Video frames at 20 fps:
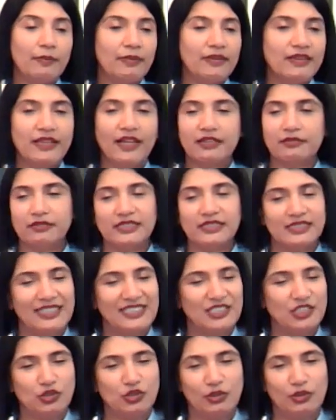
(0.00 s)
But that was
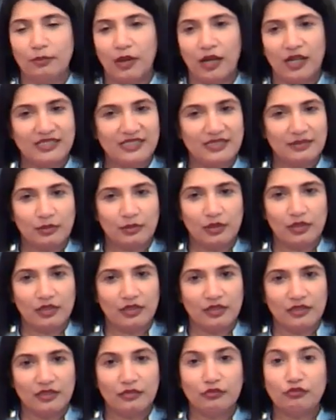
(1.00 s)
next to impossible,
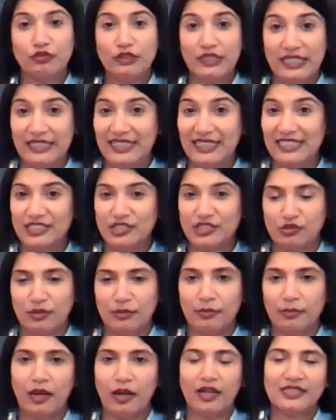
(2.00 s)
really next to
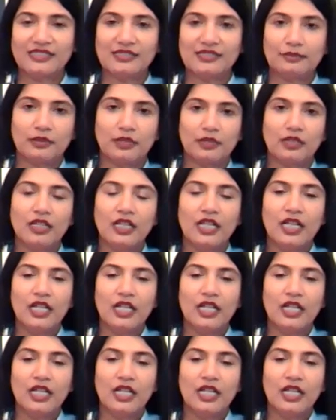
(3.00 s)
impossible.